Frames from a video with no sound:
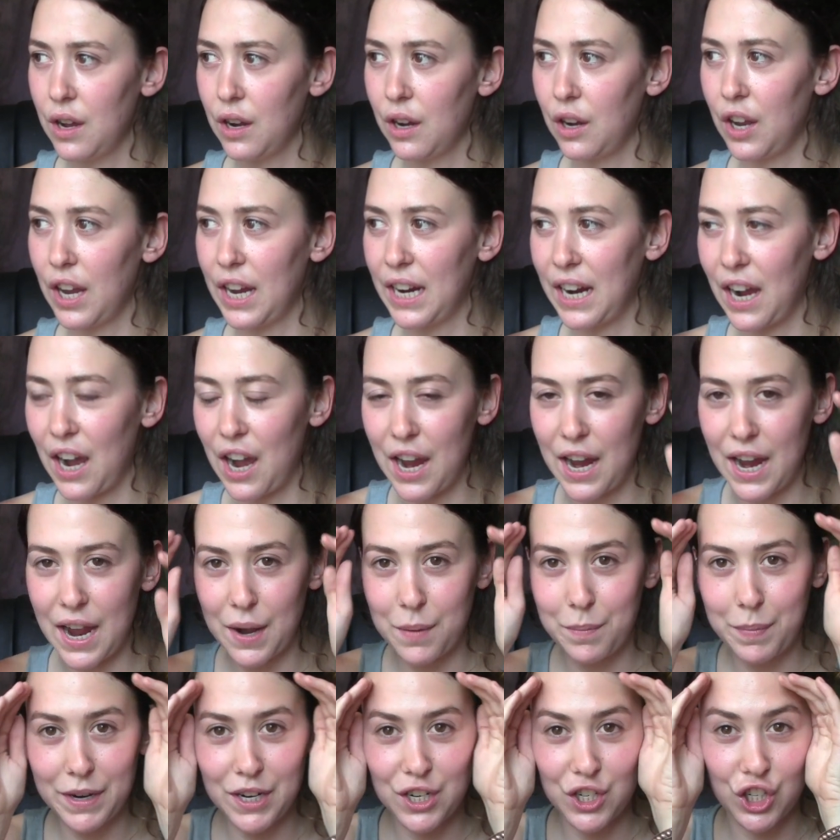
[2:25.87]
Like I
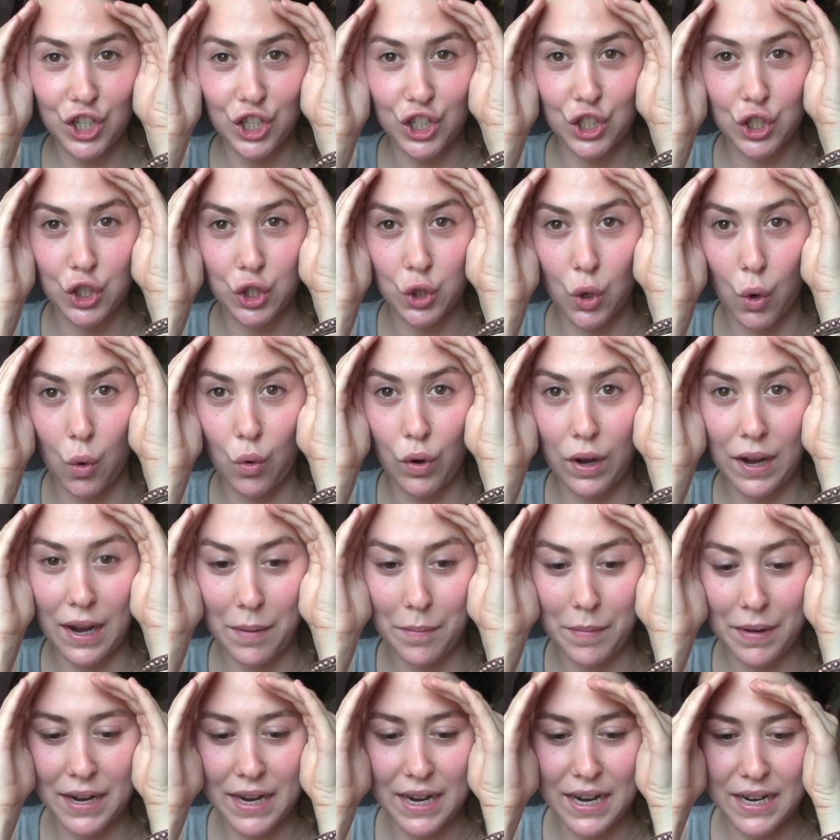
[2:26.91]
had been just so
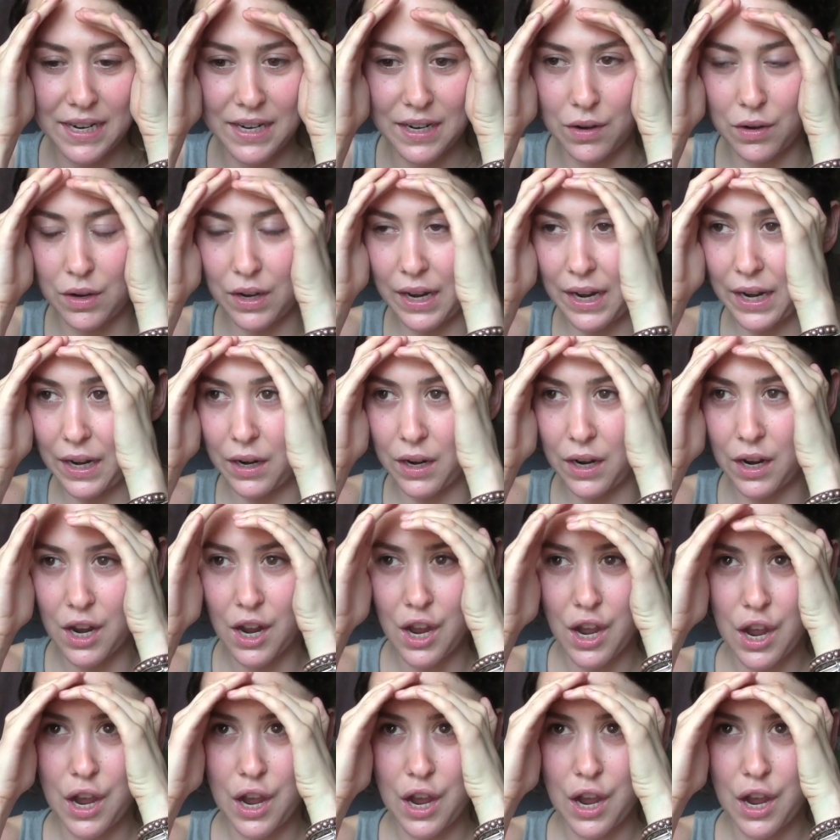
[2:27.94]
limited, and like